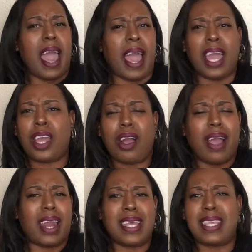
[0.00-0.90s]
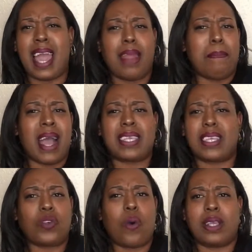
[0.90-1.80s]
anger and this
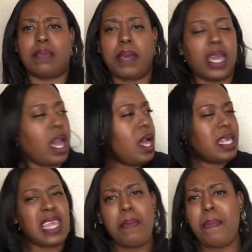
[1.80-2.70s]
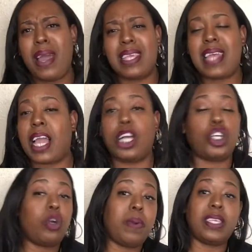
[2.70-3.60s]
animosity towards me. Summer Bunni's like,
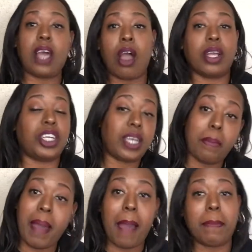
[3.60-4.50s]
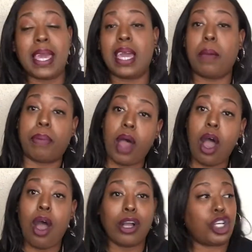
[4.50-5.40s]
because you've been talking shit about me in the
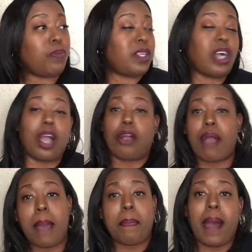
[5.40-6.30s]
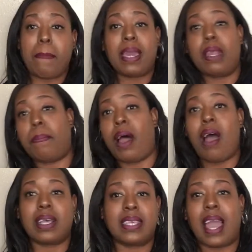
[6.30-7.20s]
blogs. You've been talking crap about me in the
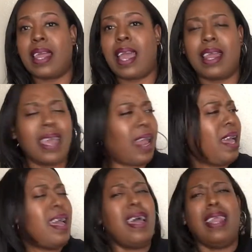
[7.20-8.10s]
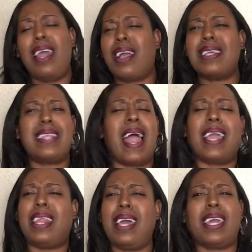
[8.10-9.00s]
blogs, yada, yada, yada is
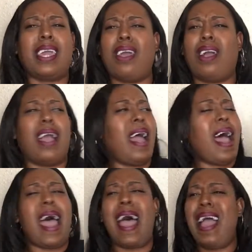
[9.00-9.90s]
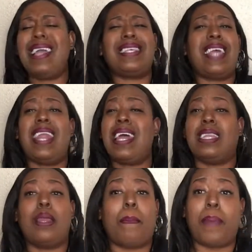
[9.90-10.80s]
like, look here. I ain't said
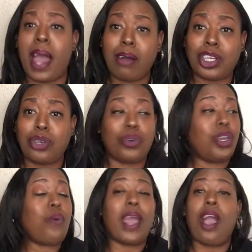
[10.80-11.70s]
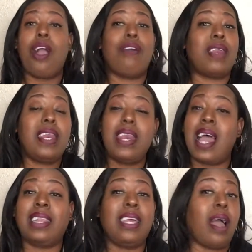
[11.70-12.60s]
nothing about you. You ain't heard
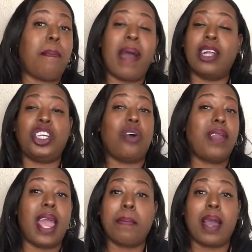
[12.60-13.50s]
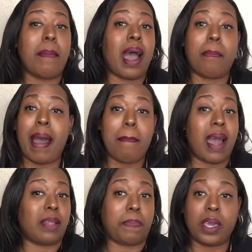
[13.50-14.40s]
nothing about your name come out my
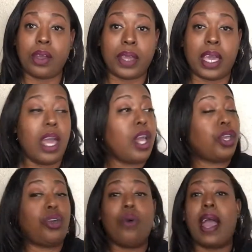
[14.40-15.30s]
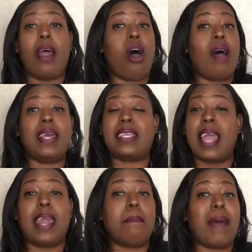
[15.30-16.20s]
mouth, period. You got all this
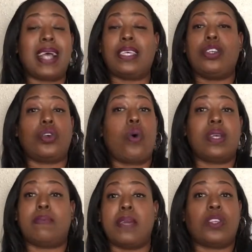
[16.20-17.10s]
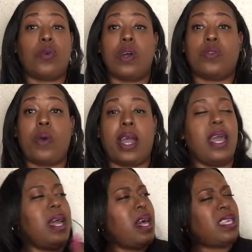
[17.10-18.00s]
animosity towards me, towards what?
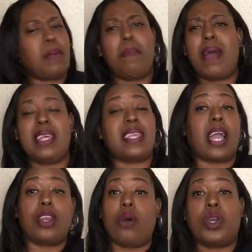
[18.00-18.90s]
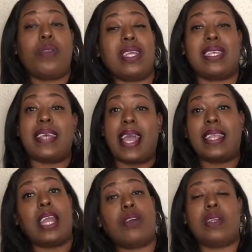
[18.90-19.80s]
Somebody's like, no, you need to take
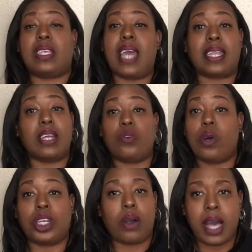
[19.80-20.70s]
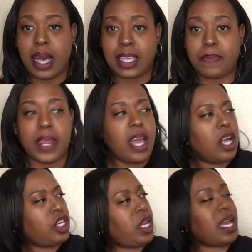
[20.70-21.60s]
that. You need to take that towards your husband.
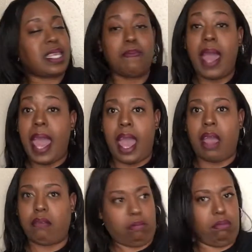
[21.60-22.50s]
She gets mad,